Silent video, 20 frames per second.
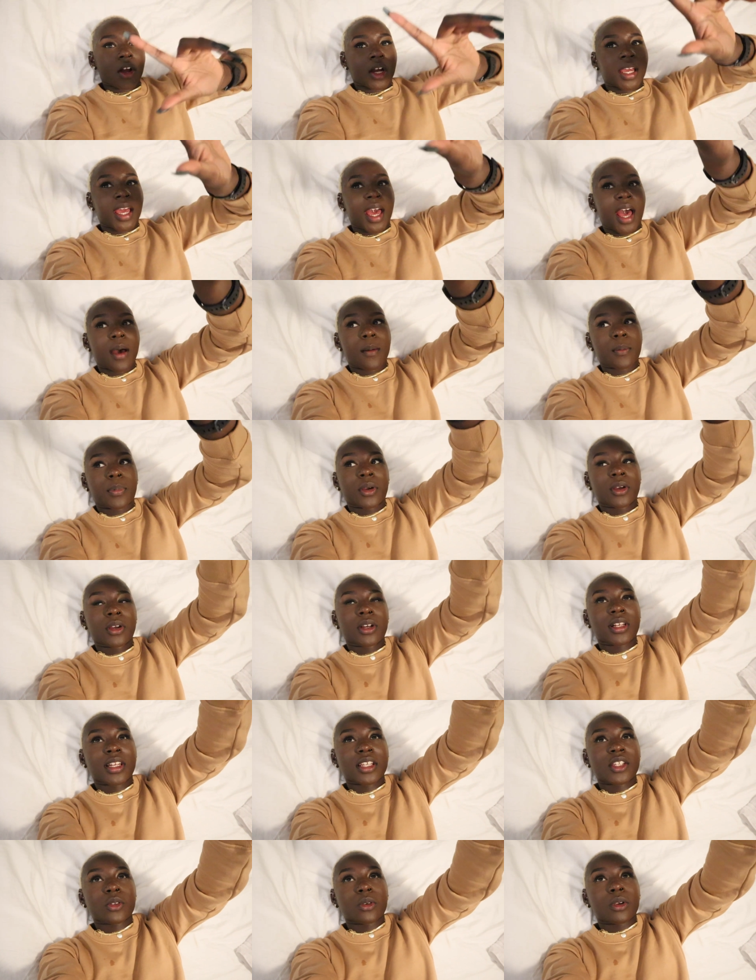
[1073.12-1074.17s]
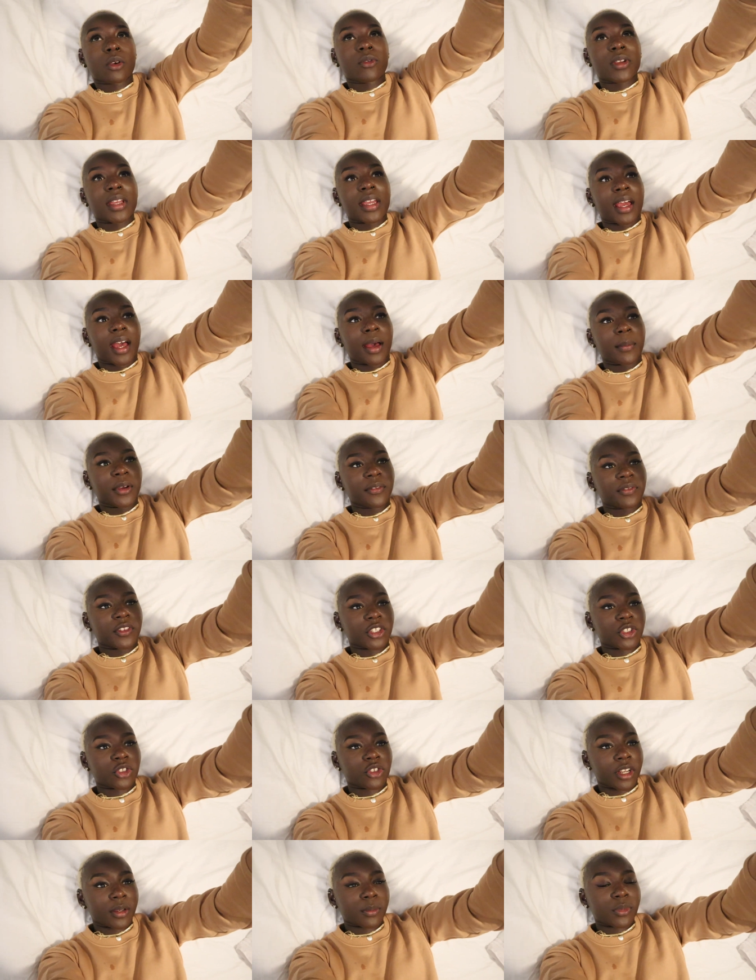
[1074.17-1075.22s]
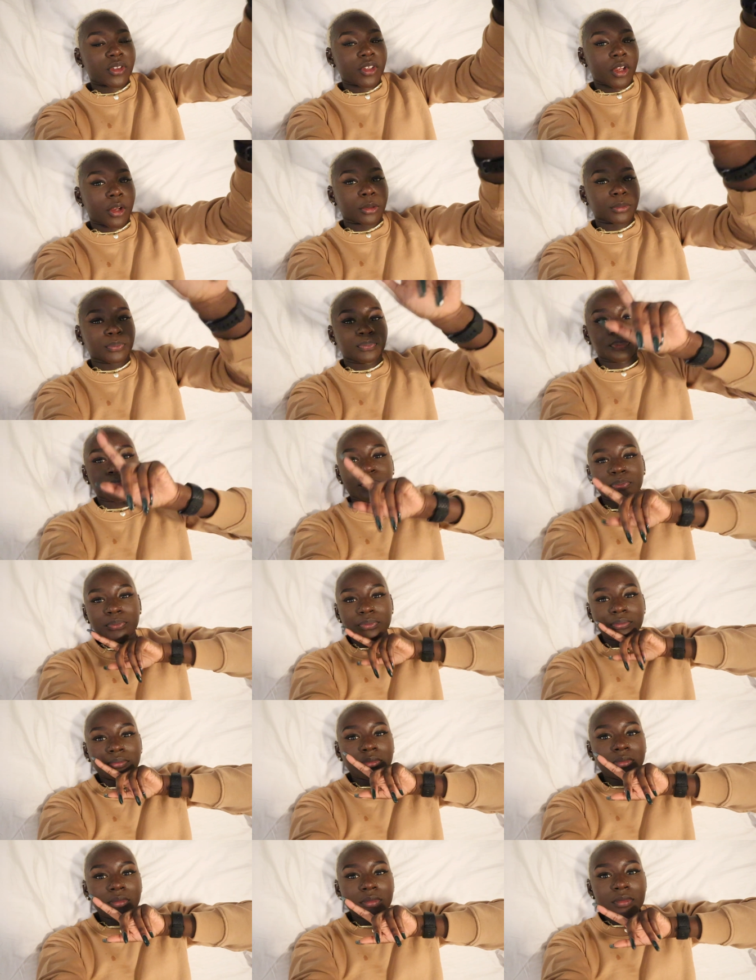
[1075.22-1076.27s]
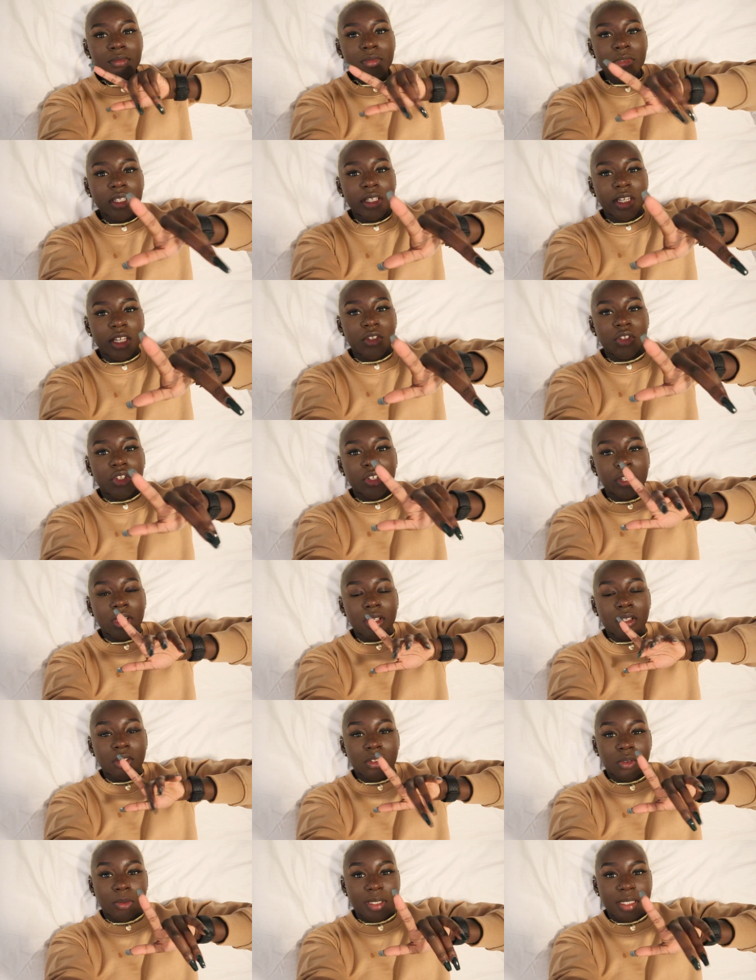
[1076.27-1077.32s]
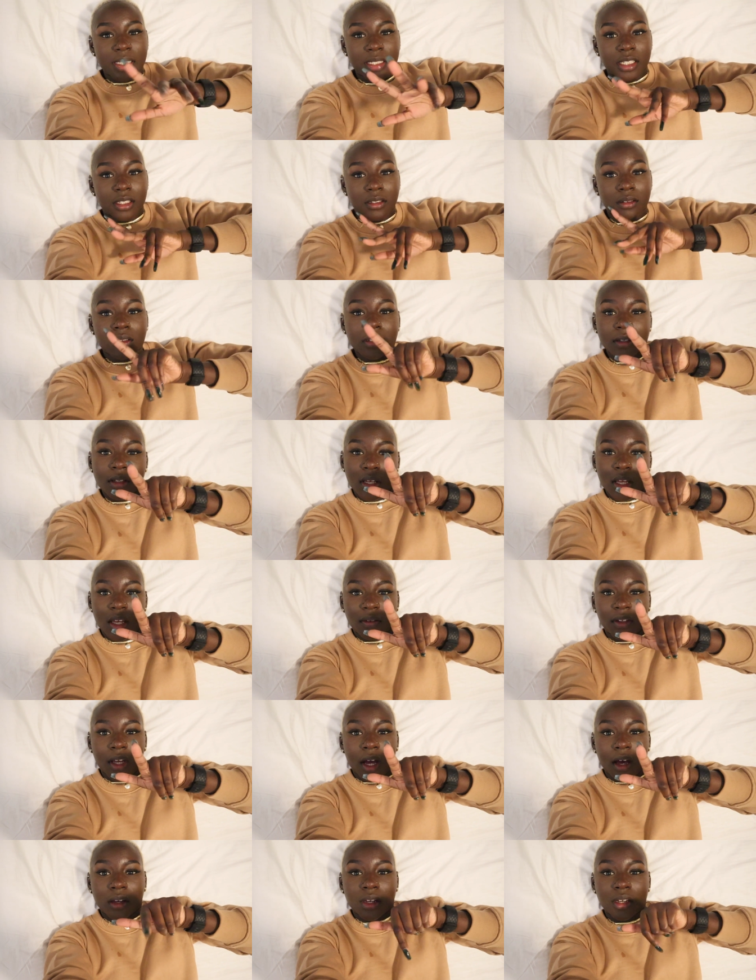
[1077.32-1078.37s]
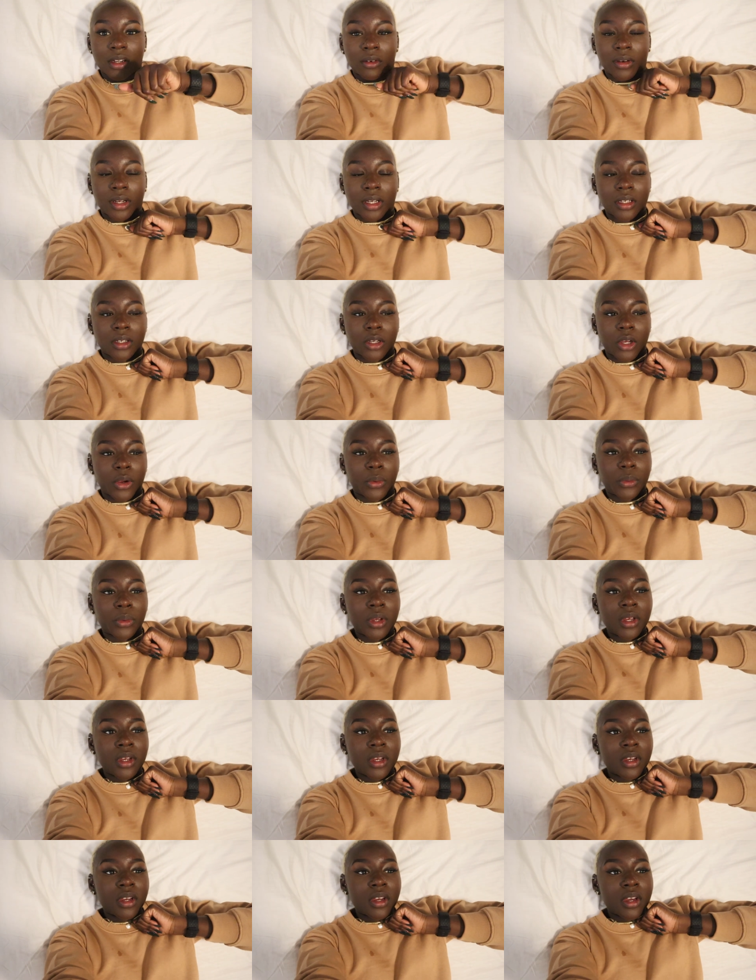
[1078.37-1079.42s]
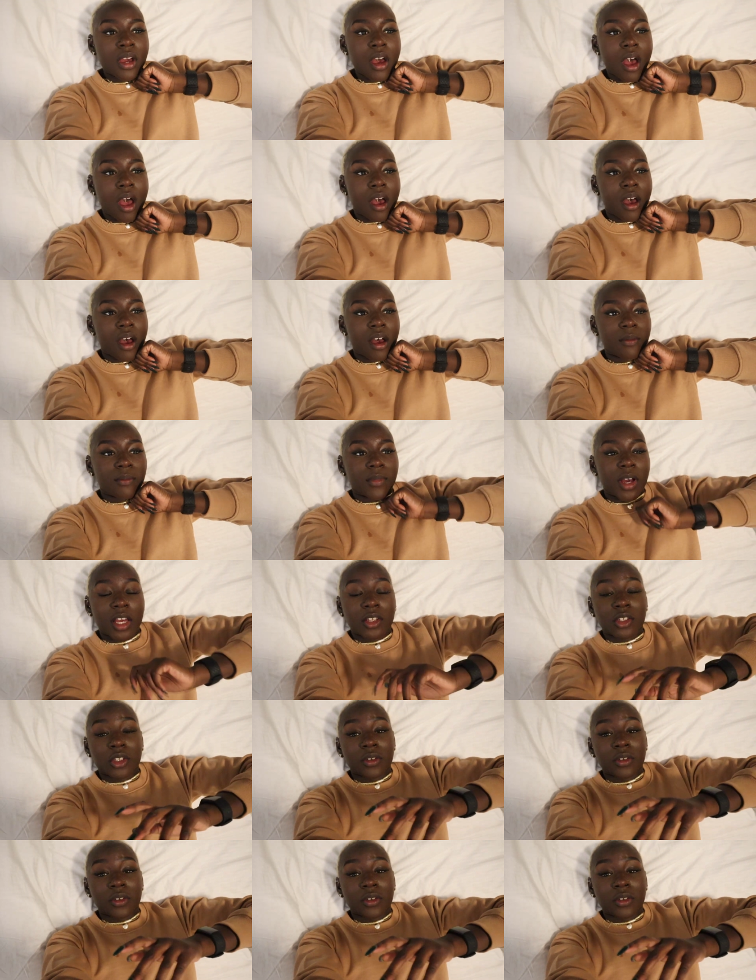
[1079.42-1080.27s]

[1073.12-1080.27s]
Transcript: Cap, let's do a recap of this trip. So, in Zurich, Switzerland, if y'all didn't already know, um, I